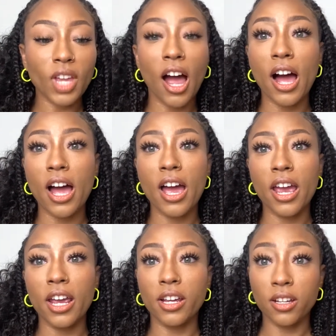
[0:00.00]

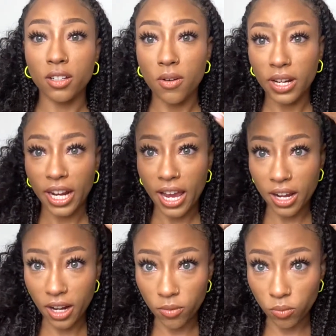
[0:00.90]
I go on ahead
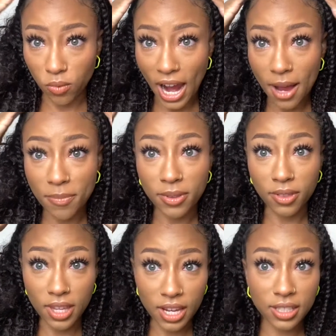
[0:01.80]
and wrap
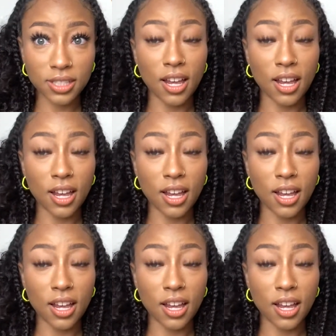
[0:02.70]
this